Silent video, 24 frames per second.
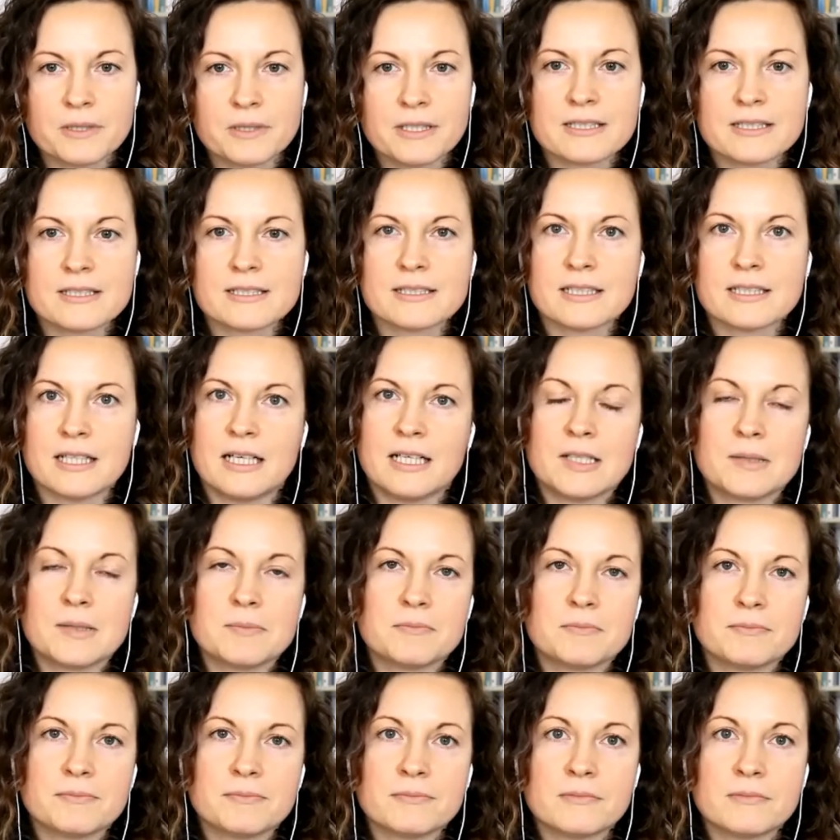It was
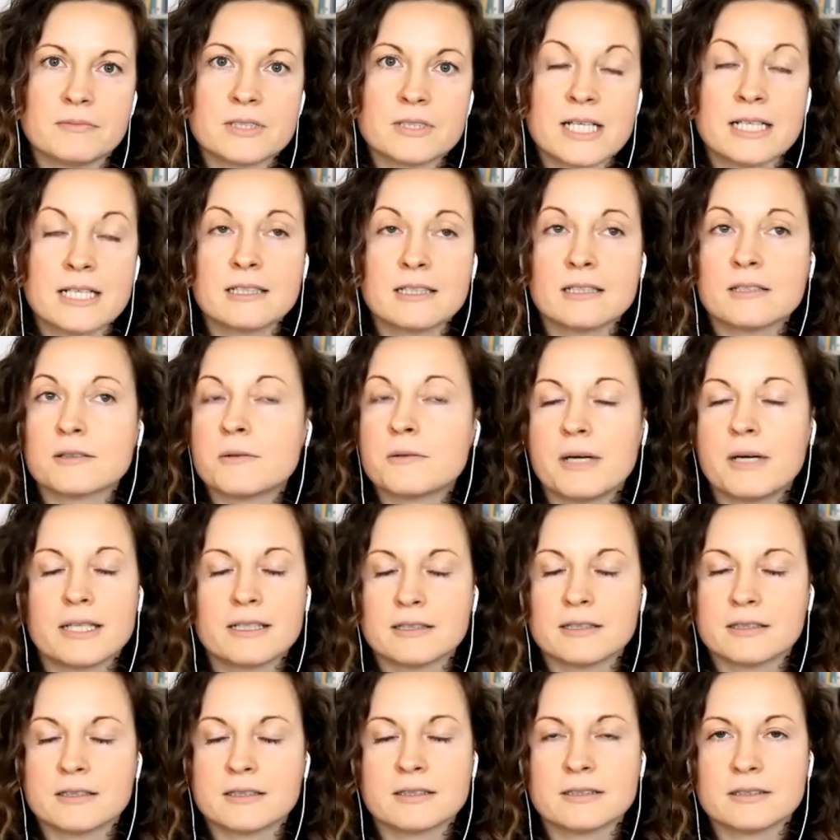um, done in a
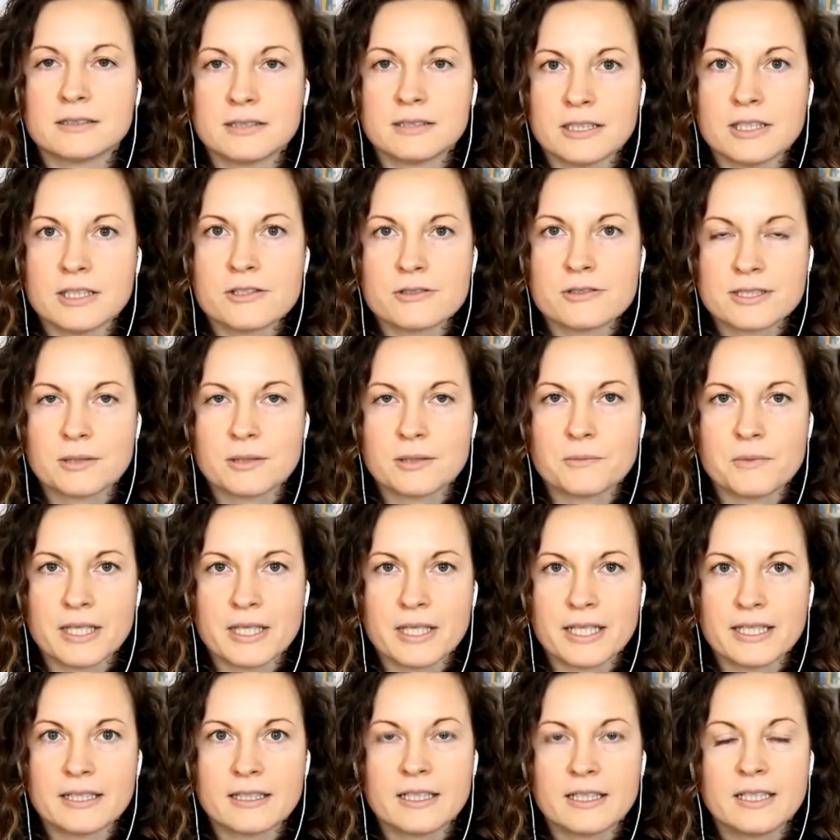quite a, an interesting
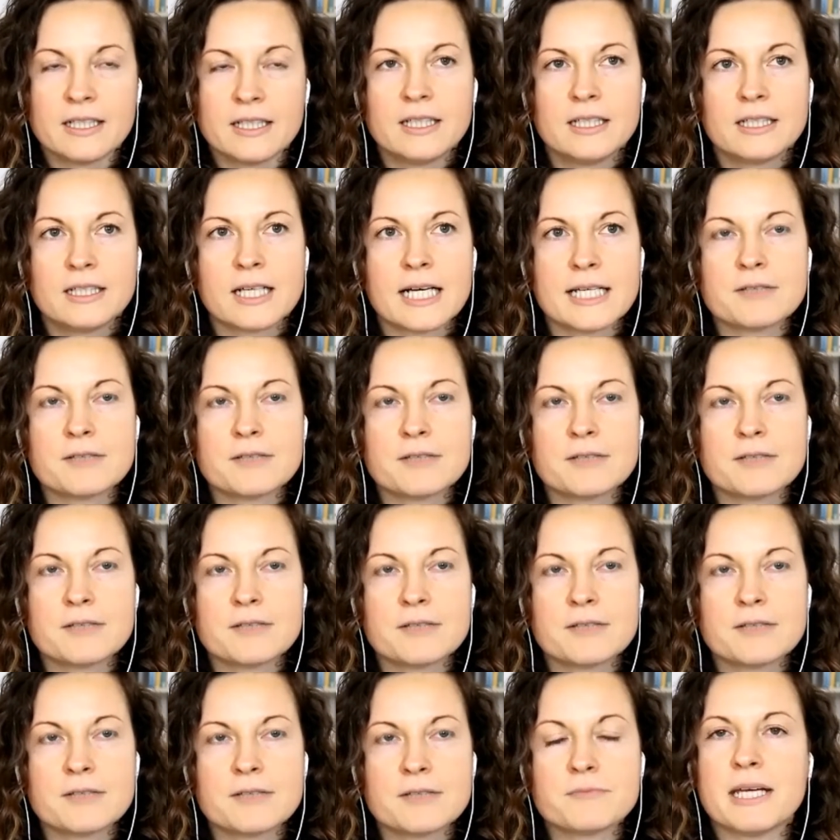way, kind of
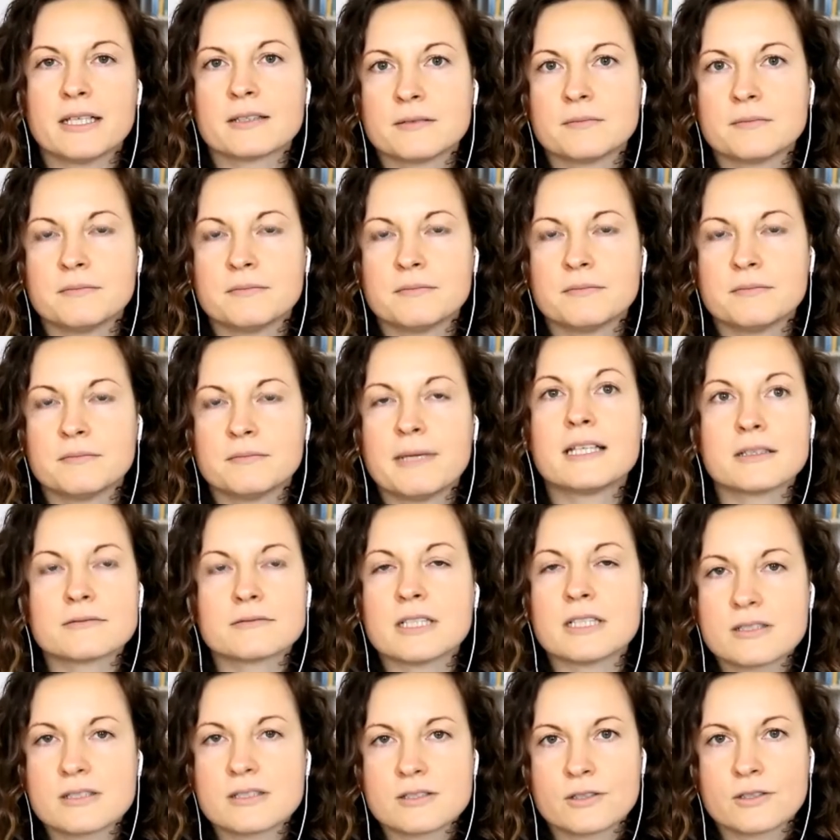making
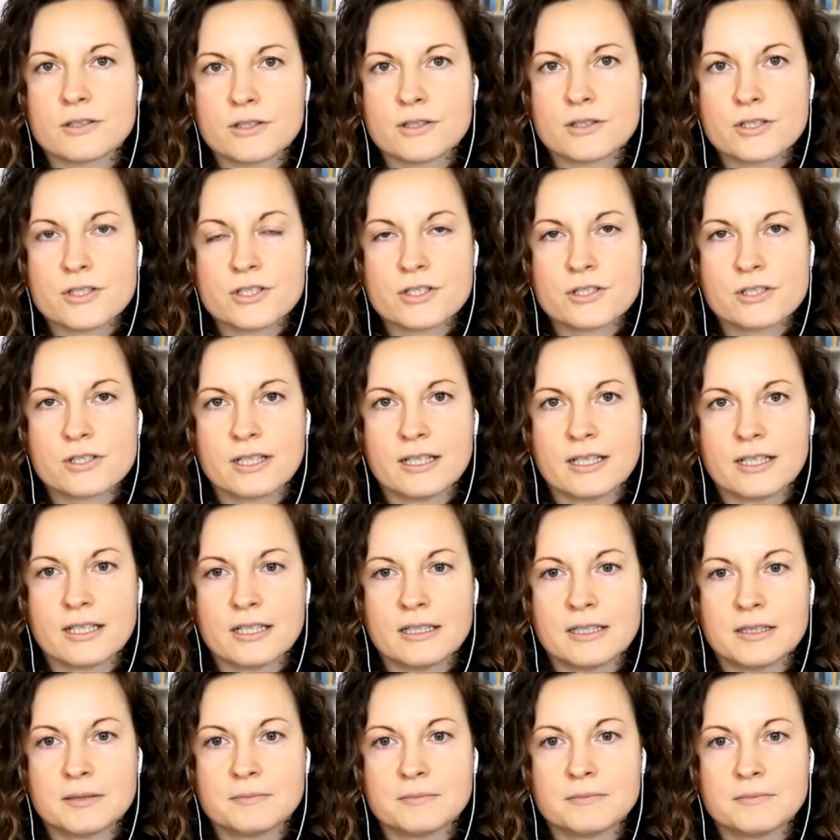making research
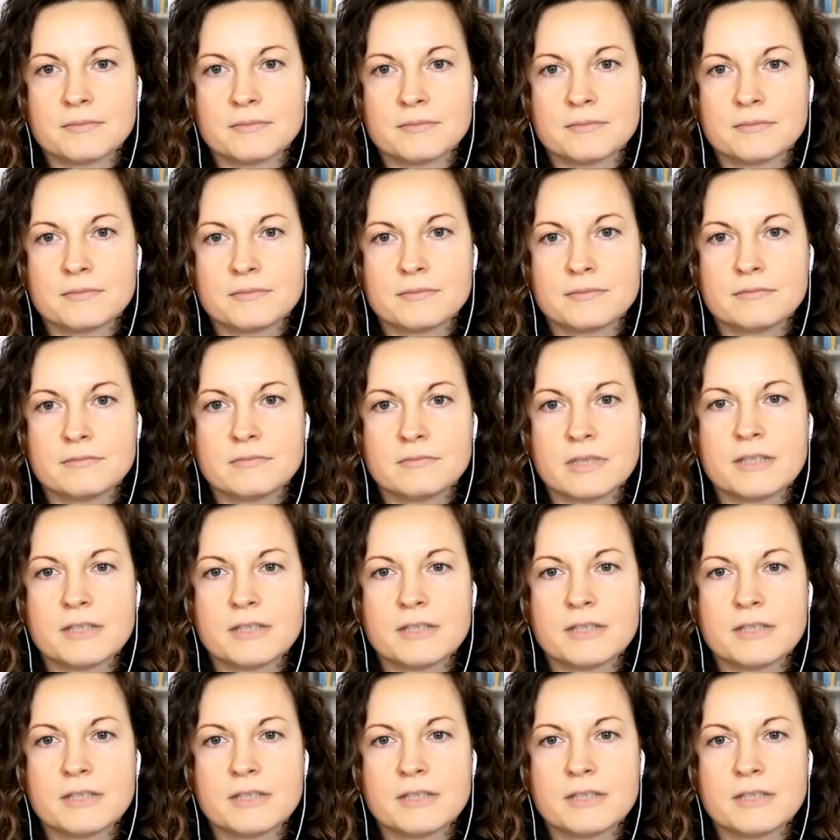um,